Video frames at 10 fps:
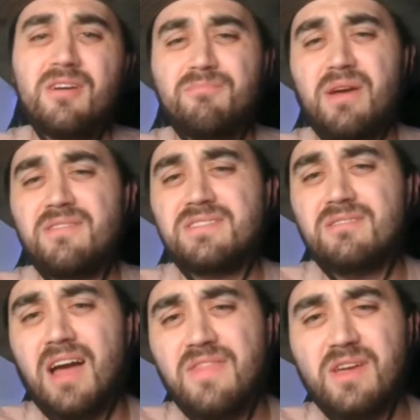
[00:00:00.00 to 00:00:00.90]
Paris,
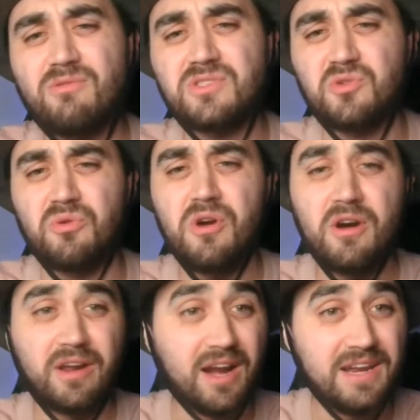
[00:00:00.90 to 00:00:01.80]
I think it was to
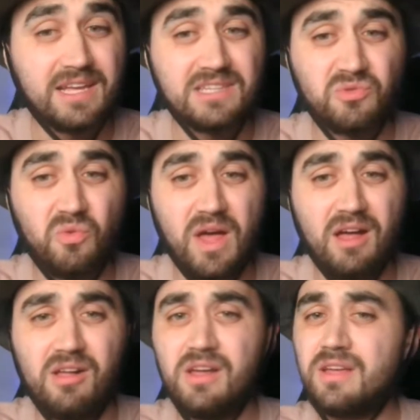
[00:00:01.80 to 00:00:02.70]
Hranek as well.